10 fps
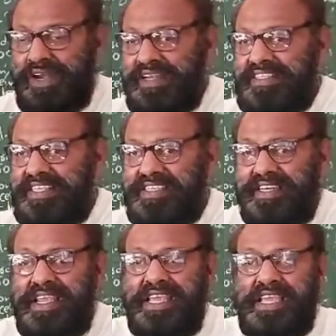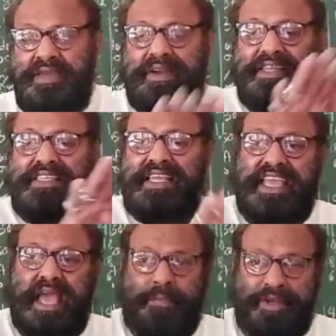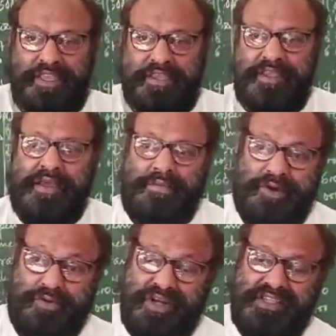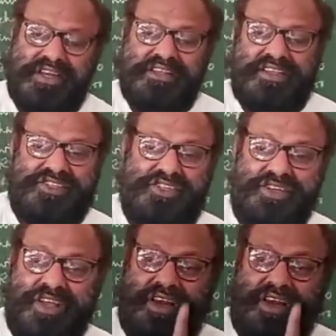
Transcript: what is events and what are transactions? Event is any happening.